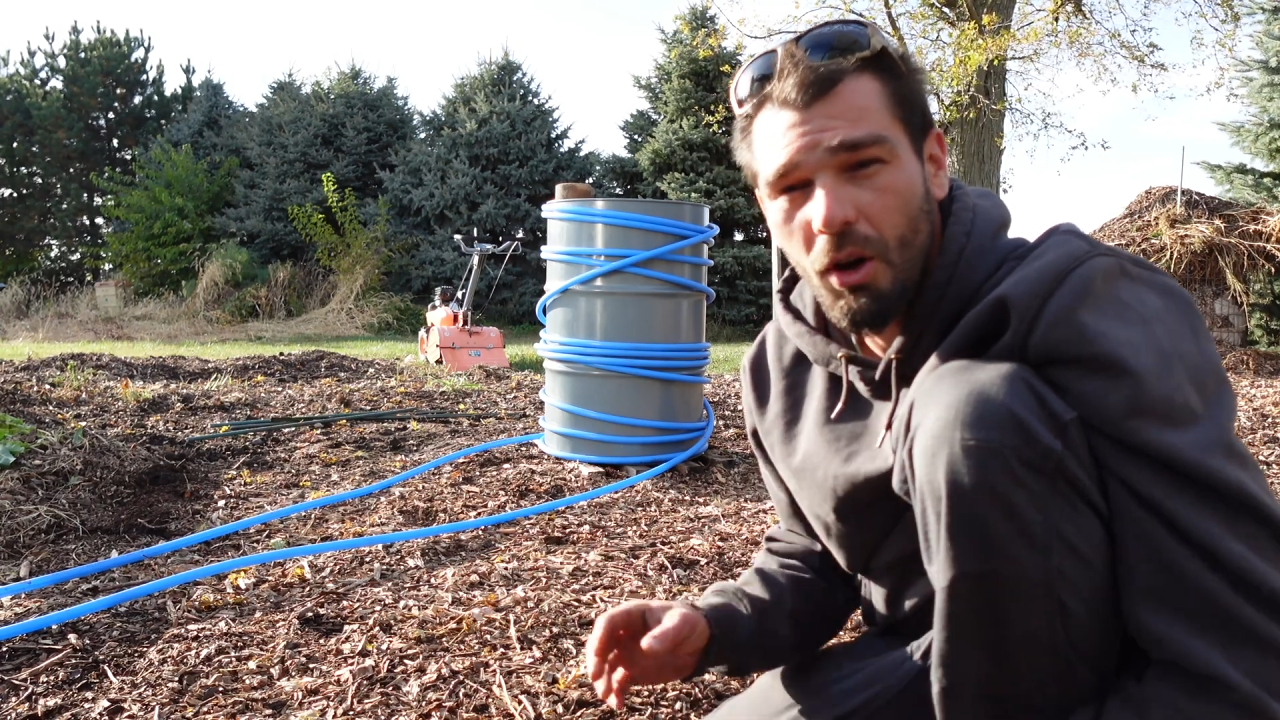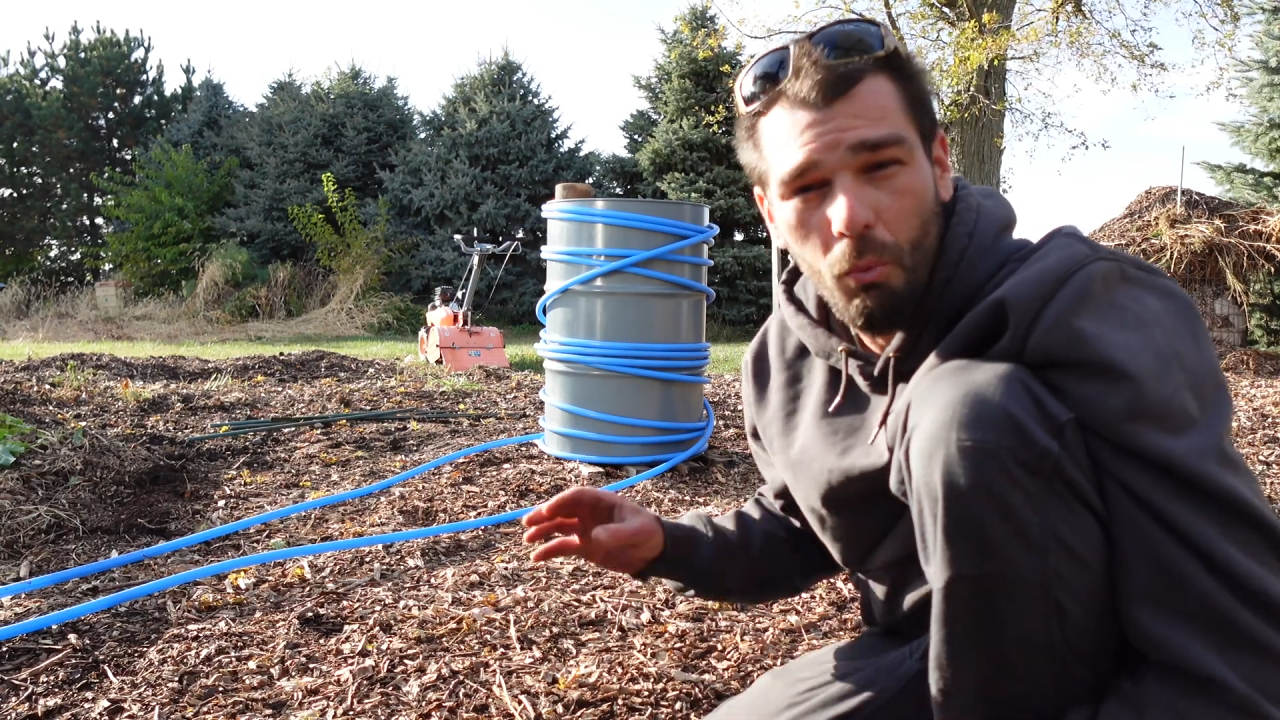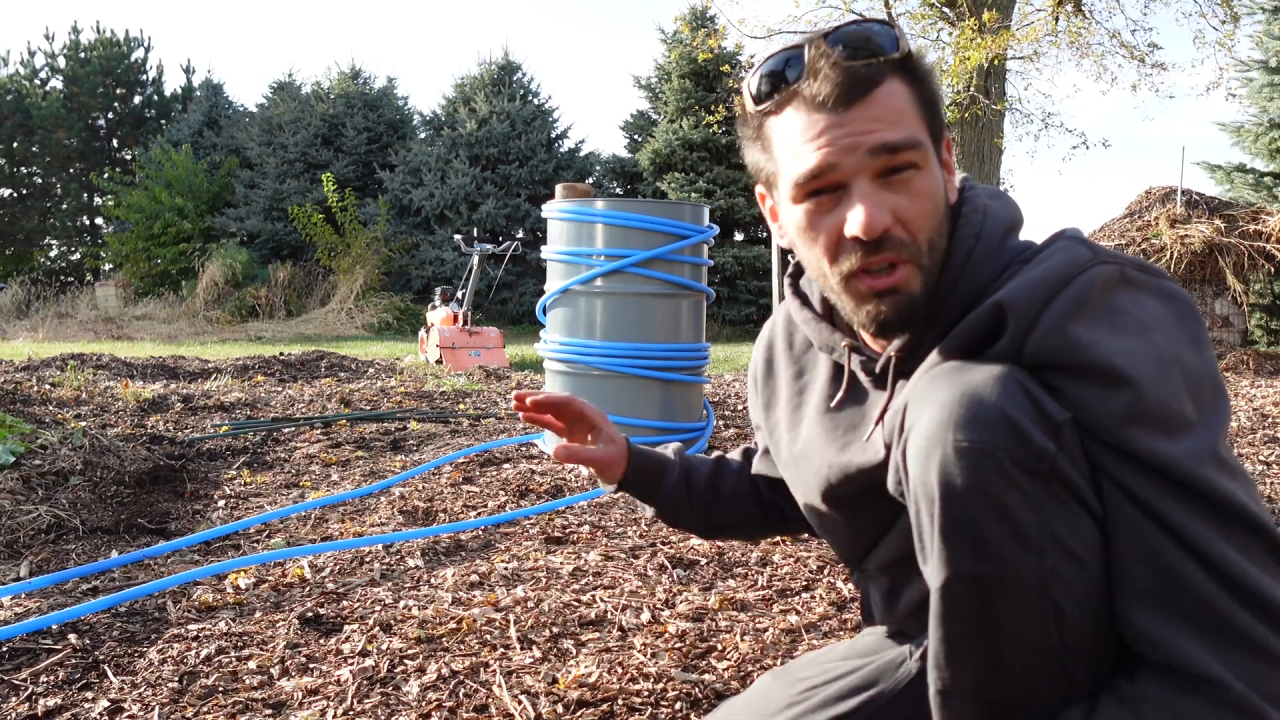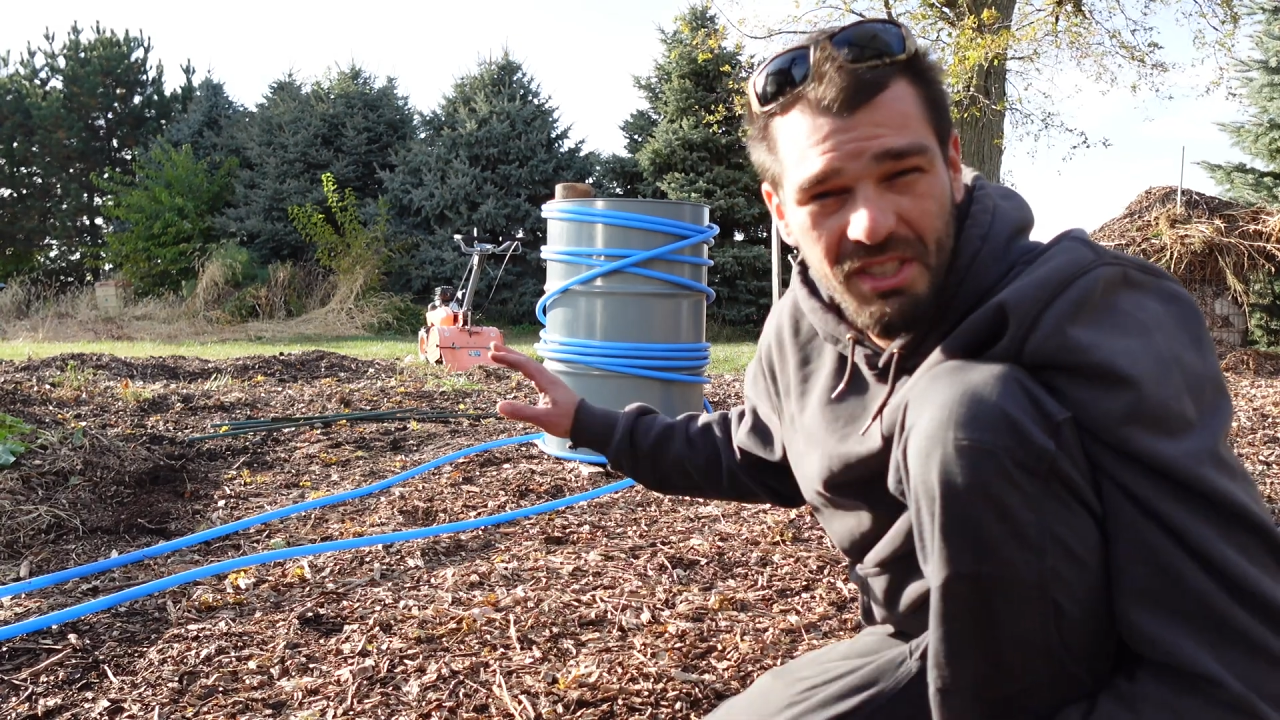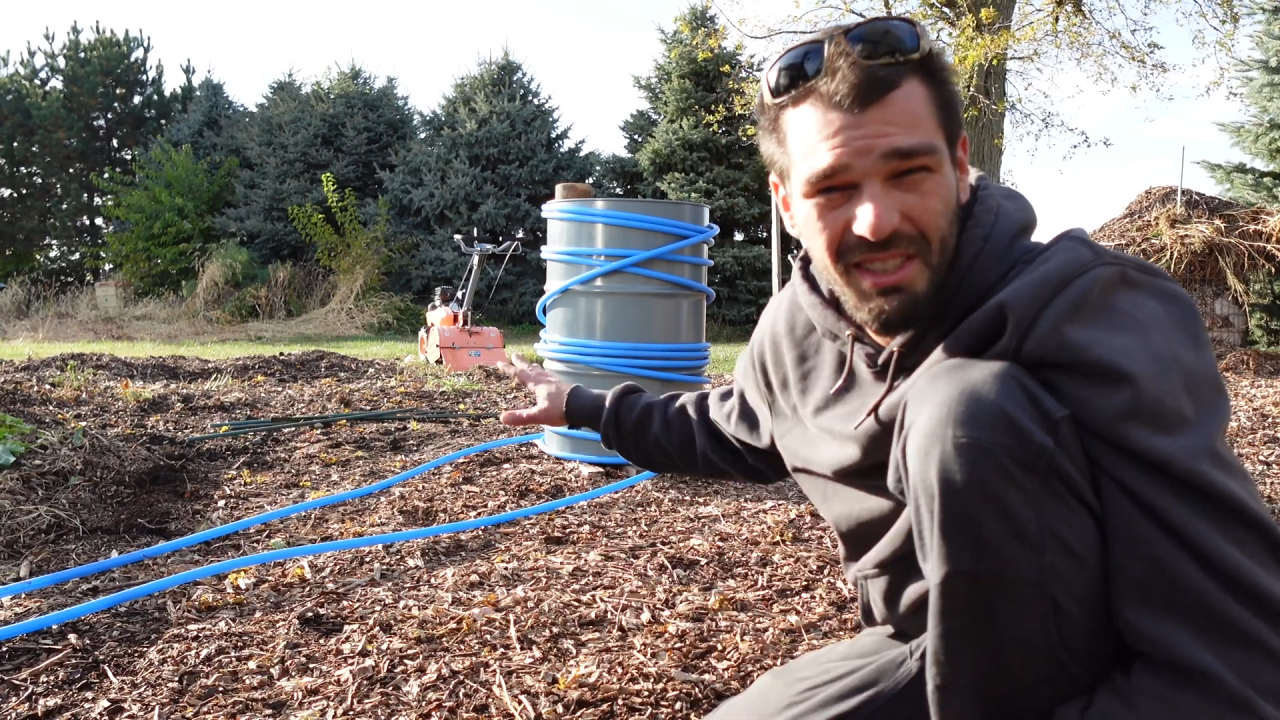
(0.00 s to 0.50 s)

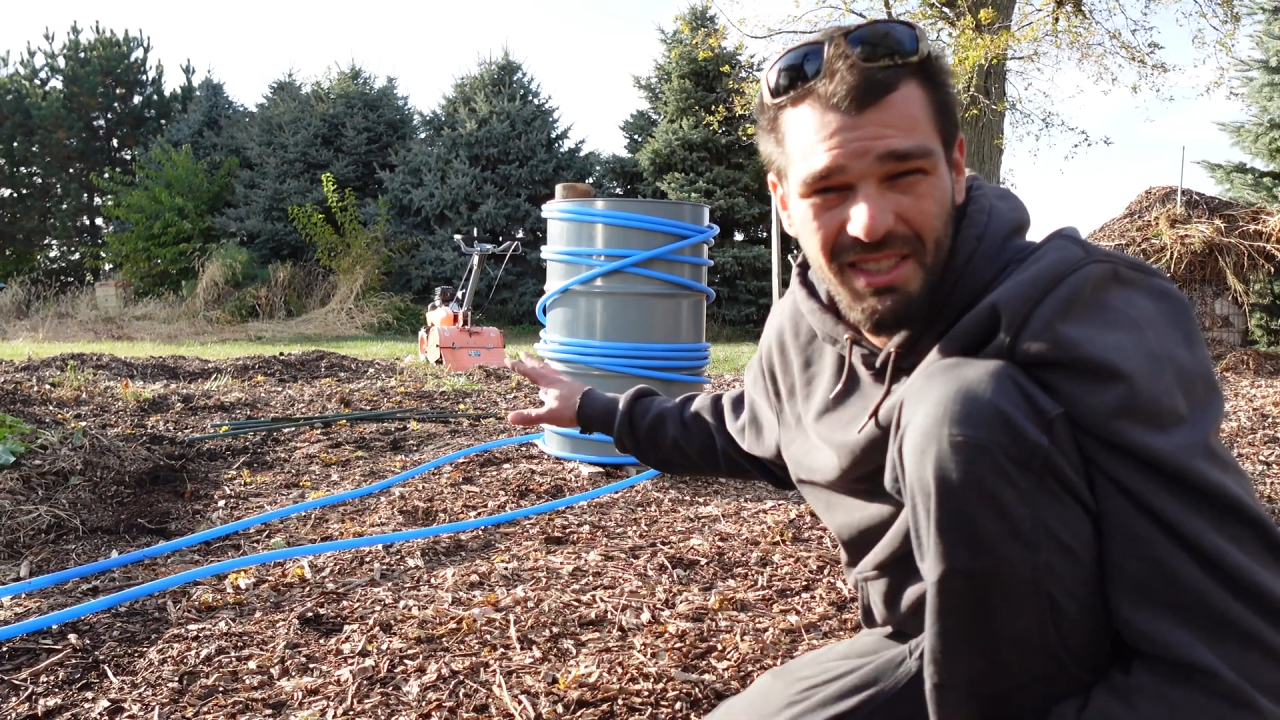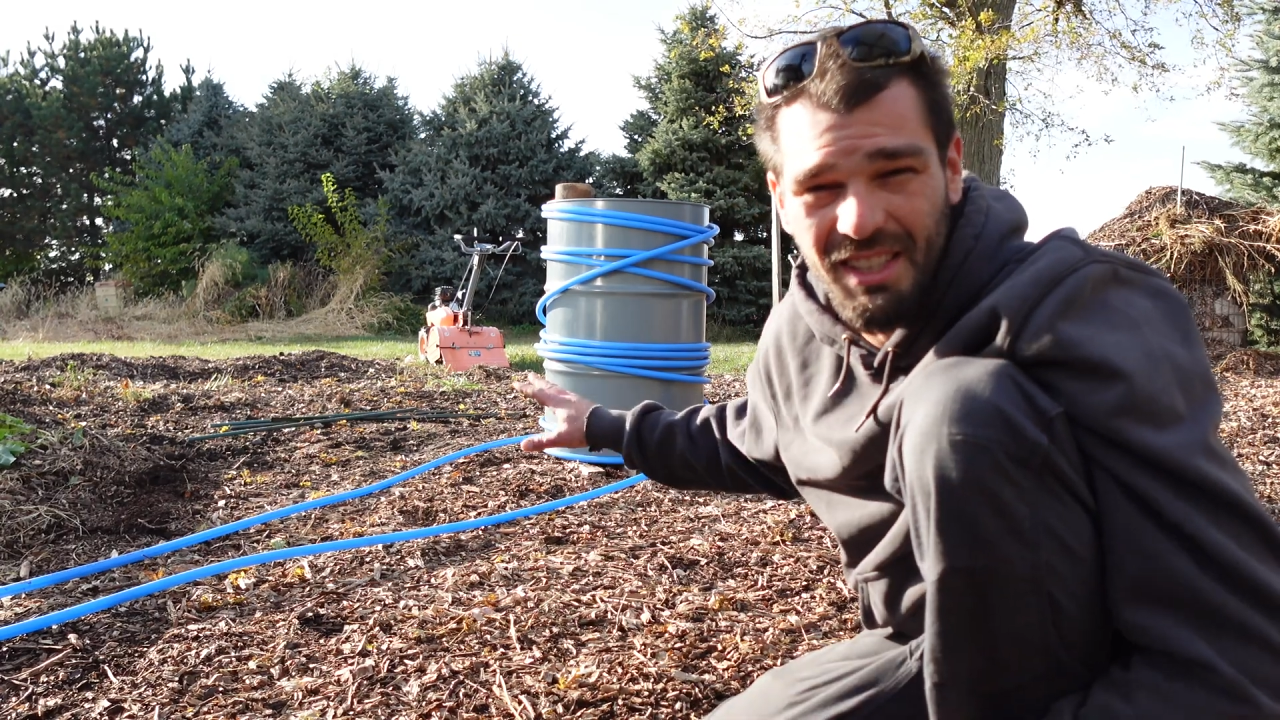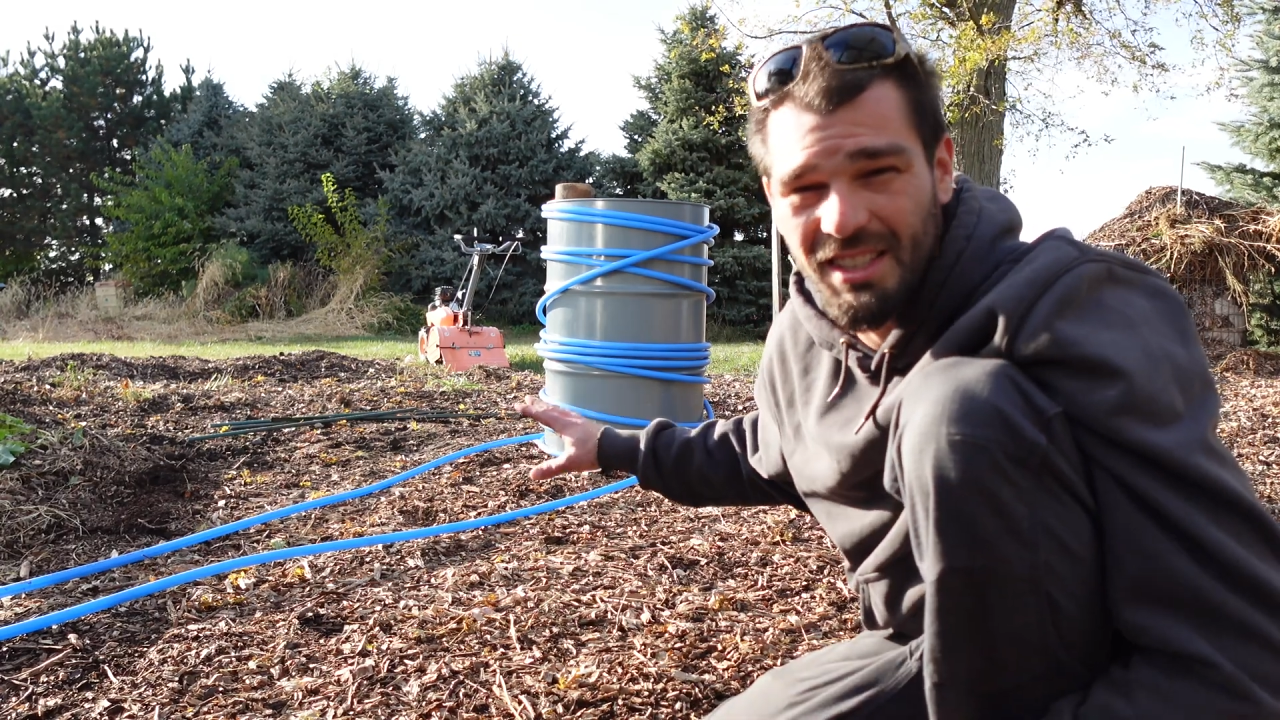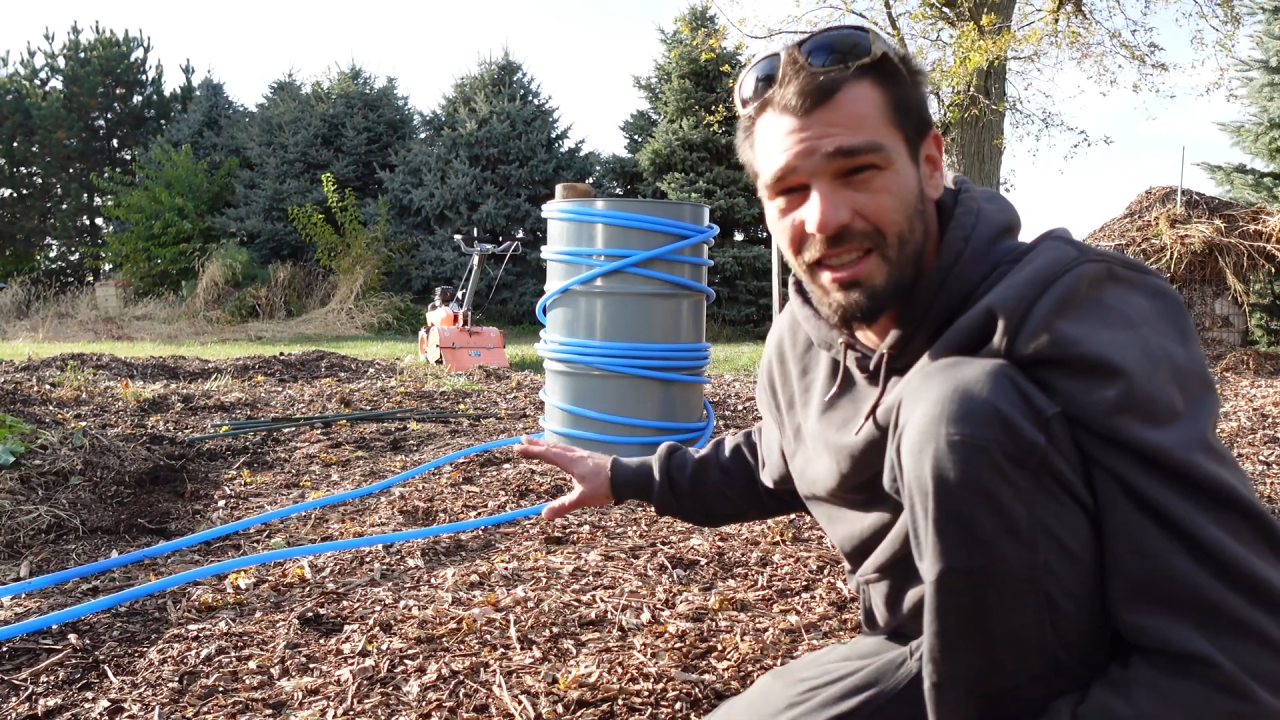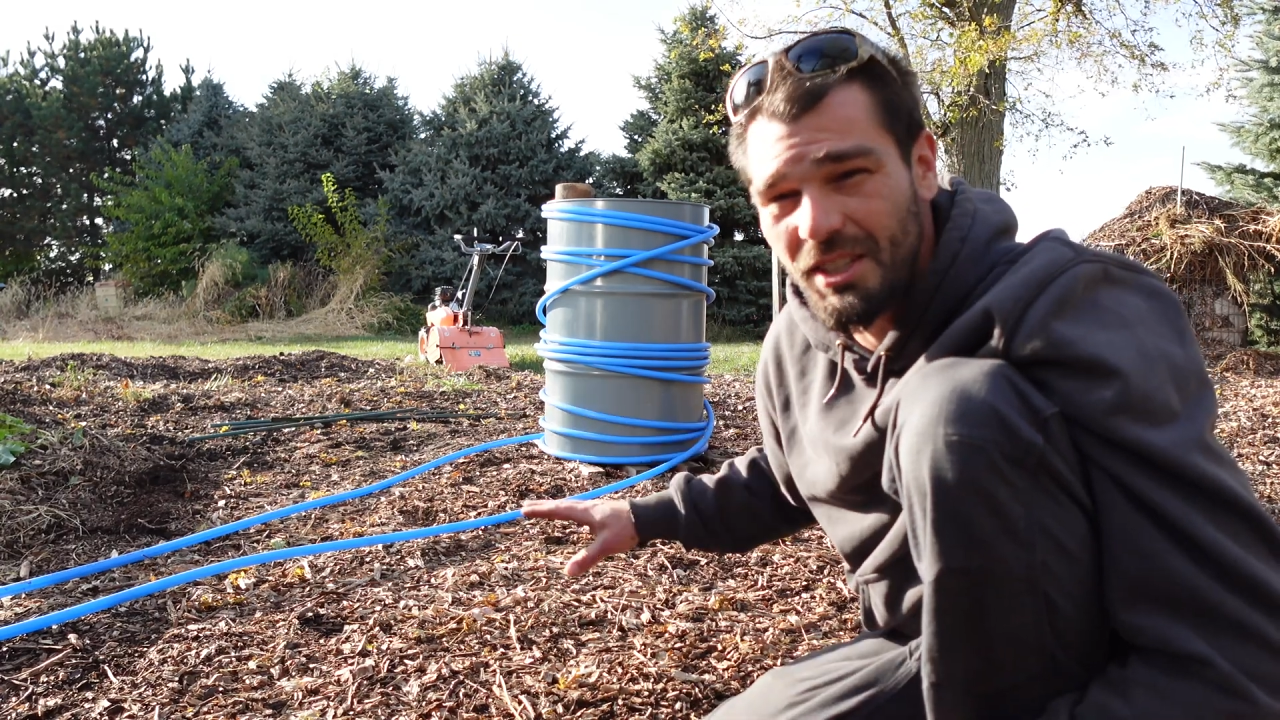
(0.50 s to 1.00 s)
Once it
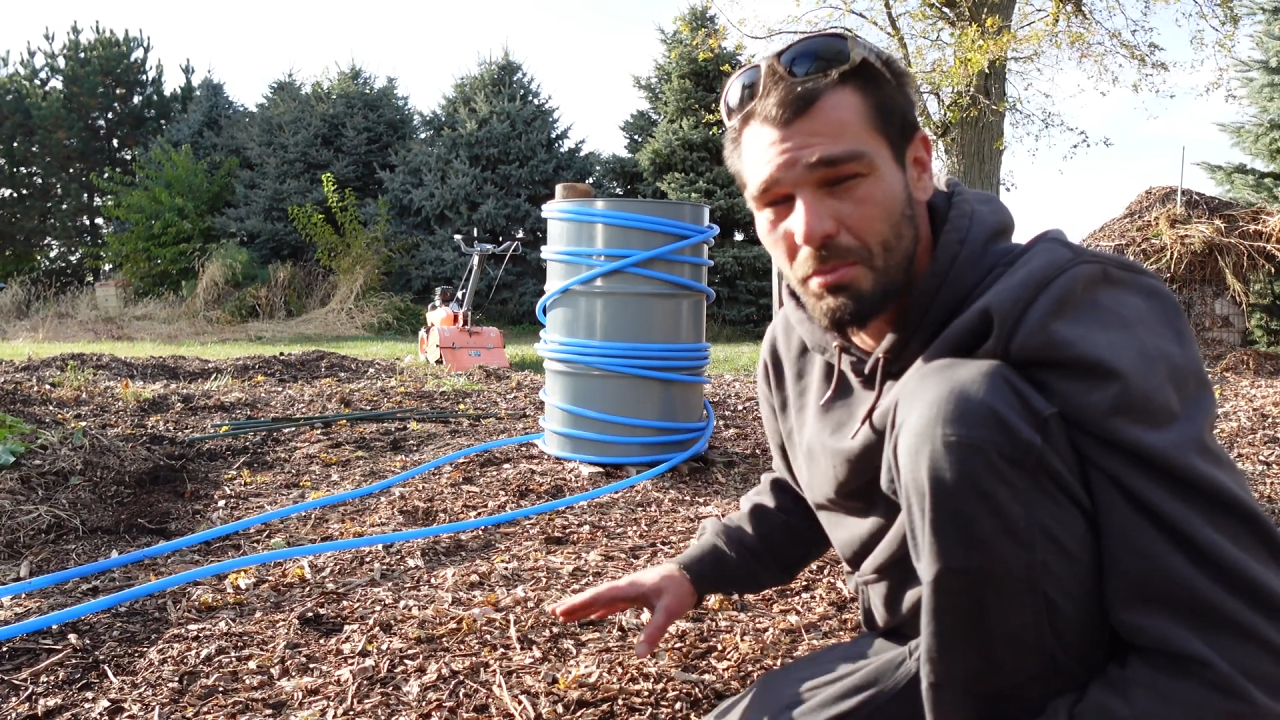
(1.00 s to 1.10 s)
sits in this